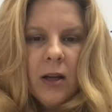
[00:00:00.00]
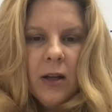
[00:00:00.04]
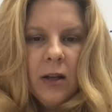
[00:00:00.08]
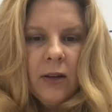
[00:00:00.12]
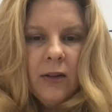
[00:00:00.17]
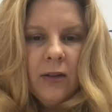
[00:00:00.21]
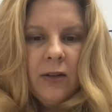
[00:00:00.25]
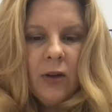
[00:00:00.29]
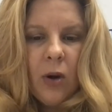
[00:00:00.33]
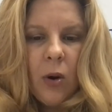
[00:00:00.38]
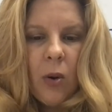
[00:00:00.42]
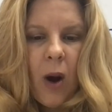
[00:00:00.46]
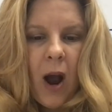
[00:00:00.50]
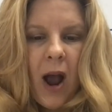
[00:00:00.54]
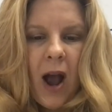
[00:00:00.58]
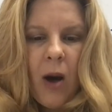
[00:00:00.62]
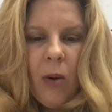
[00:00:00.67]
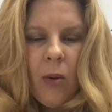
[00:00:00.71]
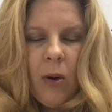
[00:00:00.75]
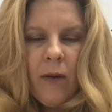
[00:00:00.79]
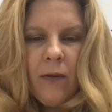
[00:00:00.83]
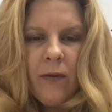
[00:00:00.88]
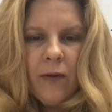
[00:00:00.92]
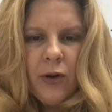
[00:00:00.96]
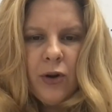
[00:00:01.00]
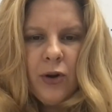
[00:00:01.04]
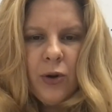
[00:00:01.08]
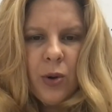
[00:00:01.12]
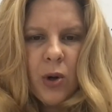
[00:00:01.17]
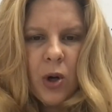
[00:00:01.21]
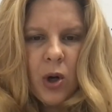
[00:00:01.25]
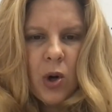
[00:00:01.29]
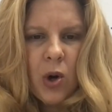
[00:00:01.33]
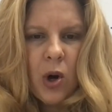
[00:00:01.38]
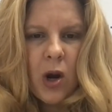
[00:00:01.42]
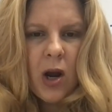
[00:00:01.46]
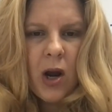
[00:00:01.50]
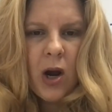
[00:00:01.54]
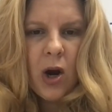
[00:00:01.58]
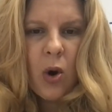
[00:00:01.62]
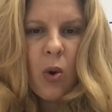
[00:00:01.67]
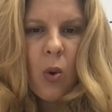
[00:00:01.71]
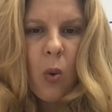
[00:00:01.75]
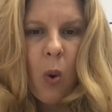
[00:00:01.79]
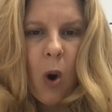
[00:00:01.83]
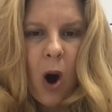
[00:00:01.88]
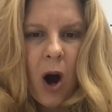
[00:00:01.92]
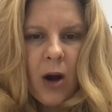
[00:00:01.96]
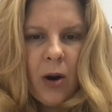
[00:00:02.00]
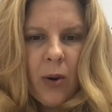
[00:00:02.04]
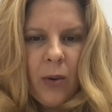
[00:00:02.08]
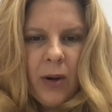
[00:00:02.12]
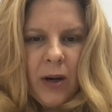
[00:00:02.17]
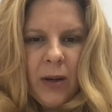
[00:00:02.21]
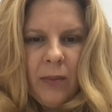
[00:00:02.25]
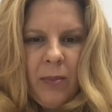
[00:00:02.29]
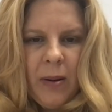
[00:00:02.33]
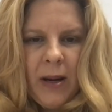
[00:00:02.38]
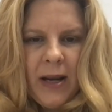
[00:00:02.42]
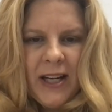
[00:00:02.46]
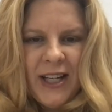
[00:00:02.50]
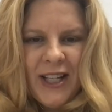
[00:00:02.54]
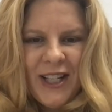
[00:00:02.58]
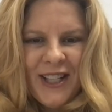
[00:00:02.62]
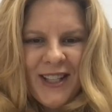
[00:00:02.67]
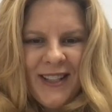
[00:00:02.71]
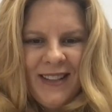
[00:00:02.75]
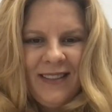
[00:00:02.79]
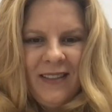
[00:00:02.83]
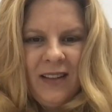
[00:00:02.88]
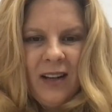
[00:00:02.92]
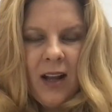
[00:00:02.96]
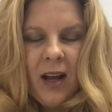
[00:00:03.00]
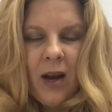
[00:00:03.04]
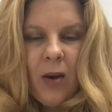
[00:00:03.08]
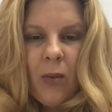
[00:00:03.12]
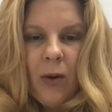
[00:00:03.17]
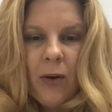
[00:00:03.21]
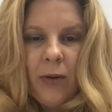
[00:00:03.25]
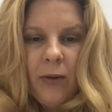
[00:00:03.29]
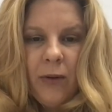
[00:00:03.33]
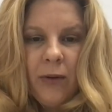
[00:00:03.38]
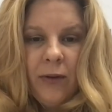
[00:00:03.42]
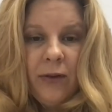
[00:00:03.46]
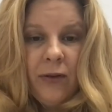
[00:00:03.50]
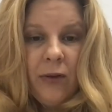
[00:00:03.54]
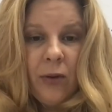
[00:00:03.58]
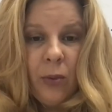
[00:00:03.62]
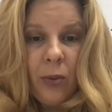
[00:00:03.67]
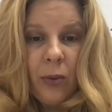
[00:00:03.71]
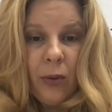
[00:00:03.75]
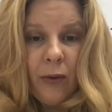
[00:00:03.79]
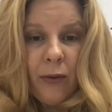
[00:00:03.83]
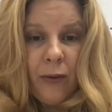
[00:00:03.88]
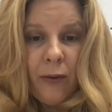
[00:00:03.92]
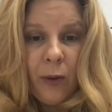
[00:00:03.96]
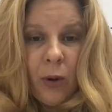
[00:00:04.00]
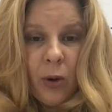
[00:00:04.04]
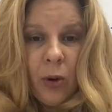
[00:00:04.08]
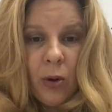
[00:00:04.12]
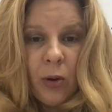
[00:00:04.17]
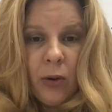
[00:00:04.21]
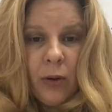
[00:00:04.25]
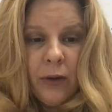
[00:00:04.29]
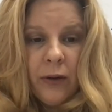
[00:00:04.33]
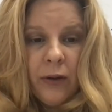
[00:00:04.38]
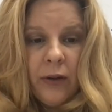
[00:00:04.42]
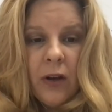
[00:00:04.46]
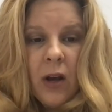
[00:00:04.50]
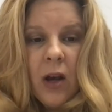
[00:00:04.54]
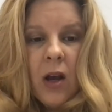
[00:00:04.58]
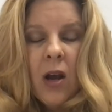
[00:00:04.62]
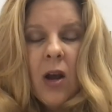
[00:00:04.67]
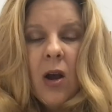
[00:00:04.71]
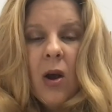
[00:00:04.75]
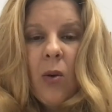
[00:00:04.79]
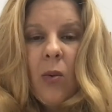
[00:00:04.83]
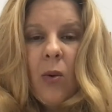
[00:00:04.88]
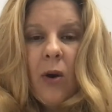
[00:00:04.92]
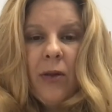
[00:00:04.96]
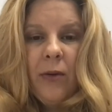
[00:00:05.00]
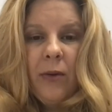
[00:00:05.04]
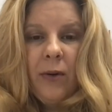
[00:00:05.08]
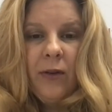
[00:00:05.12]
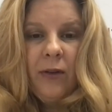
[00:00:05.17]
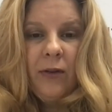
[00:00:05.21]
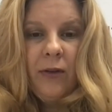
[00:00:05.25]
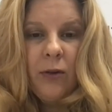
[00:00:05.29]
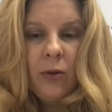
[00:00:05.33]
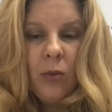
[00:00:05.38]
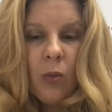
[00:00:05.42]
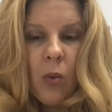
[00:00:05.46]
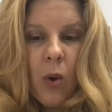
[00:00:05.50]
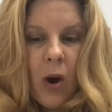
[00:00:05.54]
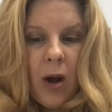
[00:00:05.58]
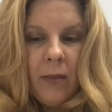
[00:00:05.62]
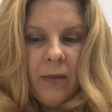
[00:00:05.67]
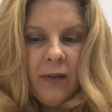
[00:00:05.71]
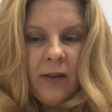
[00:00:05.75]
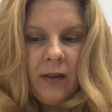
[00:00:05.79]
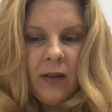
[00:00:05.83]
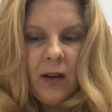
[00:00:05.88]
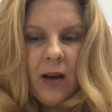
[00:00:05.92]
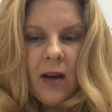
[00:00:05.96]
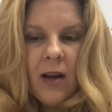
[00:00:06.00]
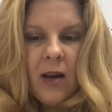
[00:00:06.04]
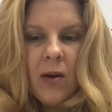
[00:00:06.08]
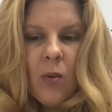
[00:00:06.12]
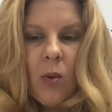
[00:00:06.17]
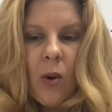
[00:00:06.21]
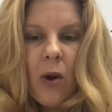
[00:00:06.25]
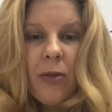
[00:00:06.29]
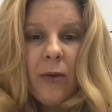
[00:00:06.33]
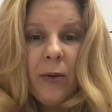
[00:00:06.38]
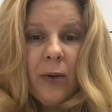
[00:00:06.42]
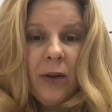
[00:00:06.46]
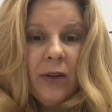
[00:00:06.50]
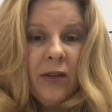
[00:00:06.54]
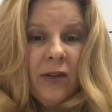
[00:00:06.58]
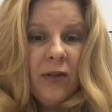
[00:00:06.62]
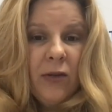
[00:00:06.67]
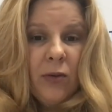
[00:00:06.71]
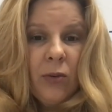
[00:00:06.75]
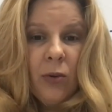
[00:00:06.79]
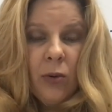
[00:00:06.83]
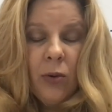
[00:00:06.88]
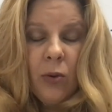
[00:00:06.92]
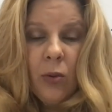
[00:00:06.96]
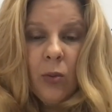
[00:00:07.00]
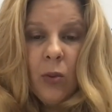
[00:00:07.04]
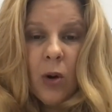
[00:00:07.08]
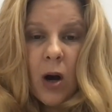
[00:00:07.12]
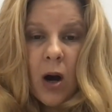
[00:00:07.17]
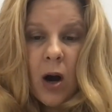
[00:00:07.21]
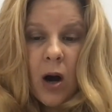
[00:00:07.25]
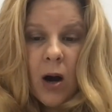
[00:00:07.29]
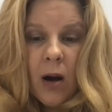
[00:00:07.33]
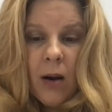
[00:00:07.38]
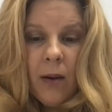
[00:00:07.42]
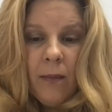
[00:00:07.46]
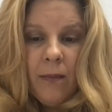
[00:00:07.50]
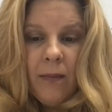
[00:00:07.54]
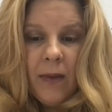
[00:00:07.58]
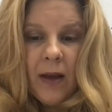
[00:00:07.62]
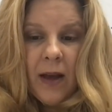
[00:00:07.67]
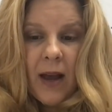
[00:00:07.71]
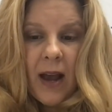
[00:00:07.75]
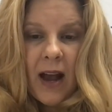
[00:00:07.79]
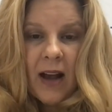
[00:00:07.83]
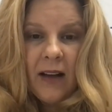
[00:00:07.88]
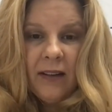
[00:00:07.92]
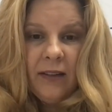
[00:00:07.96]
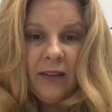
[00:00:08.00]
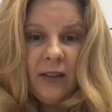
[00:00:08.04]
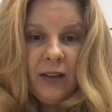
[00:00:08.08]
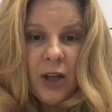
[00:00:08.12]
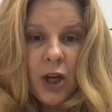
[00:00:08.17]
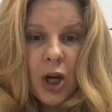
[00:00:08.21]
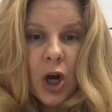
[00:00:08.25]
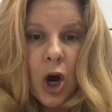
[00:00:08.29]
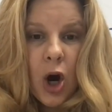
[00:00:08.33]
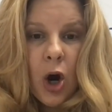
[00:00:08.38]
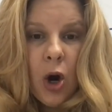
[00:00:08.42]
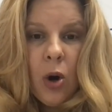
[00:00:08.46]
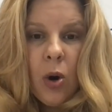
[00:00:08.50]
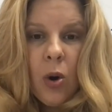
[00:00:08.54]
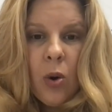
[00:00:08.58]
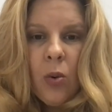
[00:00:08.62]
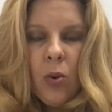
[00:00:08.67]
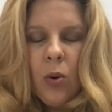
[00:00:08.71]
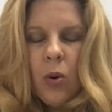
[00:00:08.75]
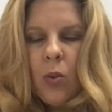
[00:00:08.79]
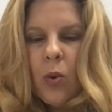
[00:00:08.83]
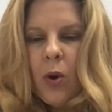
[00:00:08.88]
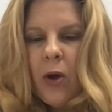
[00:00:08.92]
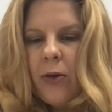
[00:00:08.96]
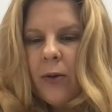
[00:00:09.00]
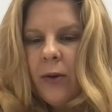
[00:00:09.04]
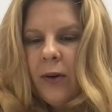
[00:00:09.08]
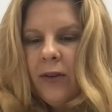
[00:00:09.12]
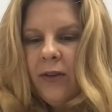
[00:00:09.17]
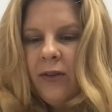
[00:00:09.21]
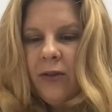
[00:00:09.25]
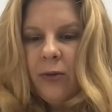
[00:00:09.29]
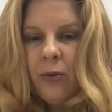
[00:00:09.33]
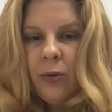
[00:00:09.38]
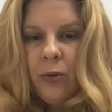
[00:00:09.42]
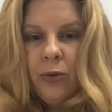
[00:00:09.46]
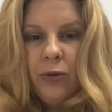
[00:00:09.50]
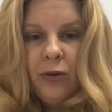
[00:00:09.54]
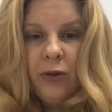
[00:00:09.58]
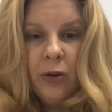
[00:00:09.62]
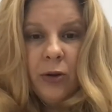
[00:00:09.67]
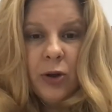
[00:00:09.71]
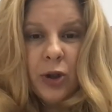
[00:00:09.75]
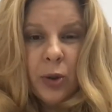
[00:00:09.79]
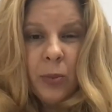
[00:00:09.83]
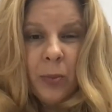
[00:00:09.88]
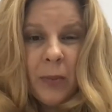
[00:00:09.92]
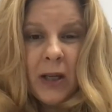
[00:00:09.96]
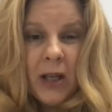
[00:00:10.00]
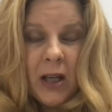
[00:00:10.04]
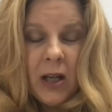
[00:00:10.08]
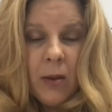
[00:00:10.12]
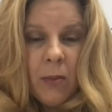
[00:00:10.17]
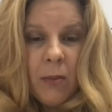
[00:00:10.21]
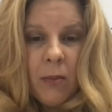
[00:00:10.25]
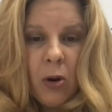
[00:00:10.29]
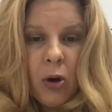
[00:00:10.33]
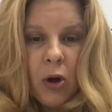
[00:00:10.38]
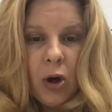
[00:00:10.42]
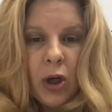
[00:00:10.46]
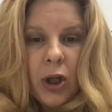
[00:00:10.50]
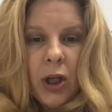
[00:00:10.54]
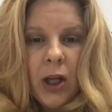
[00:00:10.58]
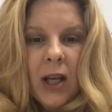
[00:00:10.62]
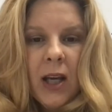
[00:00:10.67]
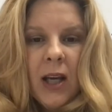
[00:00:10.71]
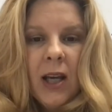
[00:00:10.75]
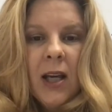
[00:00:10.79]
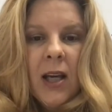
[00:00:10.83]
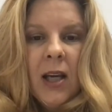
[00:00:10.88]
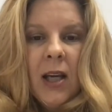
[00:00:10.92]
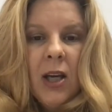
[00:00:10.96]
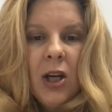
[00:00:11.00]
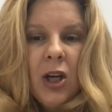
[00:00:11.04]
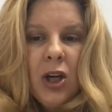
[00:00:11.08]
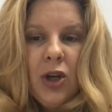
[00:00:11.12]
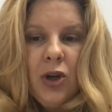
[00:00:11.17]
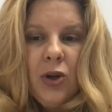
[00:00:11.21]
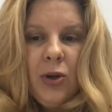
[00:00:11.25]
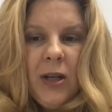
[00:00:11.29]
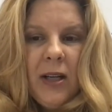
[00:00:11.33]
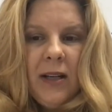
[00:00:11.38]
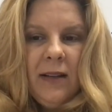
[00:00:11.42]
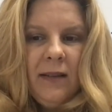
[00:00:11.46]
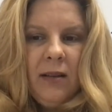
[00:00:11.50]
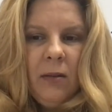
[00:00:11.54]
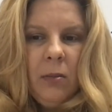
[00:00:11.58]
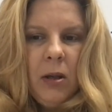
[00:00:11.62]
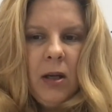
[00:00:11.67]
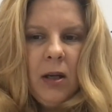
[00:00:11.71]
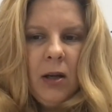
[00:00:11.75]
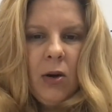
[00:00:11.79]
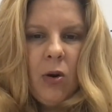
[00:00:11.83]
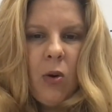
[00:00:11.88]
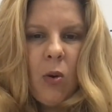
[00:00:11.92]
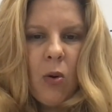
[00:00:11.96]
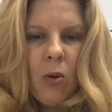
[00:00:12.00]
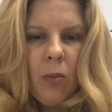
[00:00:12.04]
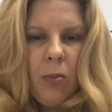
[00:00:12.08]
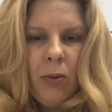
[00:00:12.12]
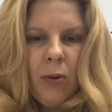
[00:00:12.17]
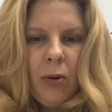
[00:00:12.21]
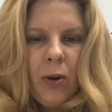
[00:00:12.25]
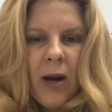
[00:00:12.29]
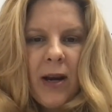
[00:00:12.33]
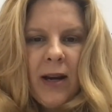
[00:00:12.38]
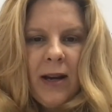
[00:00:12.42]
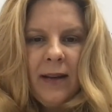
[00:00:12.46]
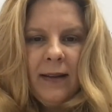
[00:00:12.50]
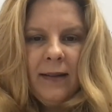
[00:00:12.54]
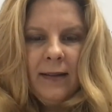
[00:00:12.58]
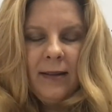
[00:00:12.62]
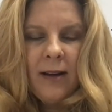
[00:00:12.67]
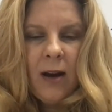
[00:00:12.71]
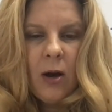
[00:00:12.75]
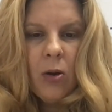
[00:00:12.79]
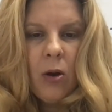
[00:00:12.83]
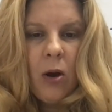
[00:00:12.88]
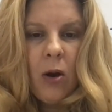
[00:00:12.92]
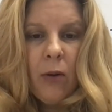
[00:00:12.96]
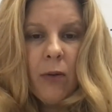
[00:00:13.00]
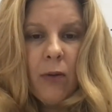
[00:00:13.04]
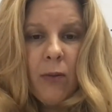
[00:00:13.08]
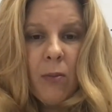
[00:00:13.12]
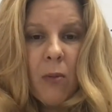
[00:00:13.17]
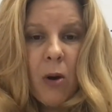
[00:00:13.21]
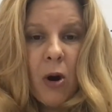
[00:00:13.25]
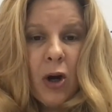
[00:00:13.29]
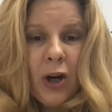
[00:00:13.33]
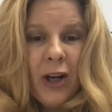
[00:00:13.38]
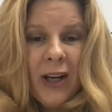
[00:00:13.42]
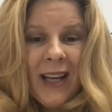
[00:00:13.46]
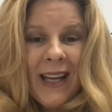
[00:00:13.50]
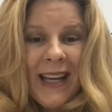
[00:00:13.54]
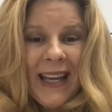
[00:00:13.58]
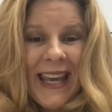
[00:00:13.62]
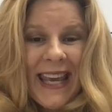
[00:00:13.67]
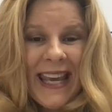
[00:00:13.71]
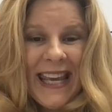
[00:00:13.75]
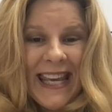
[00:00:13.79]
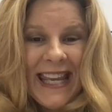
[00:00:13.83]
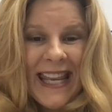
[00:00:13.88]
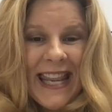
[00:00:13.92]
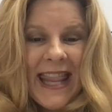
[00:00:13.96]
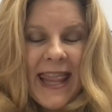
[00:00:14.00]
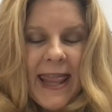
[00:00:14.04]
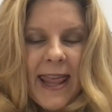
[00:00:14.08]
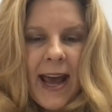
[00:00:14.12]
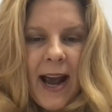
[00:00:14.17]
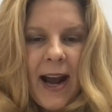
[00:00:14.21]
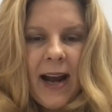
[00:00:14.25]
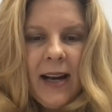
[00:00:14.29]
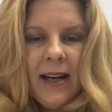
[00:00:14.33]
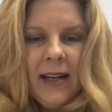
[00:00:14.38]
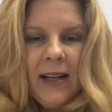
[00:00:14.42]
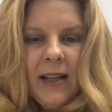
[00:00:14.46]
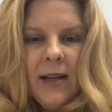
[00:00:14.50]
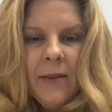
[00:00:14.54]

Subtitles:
So however you're acquiring patients today, whether it's through referrals, whether it's through website, whether it's through SEO, whether it's through social media marketing, you need to be incorporating telehealth marketing in that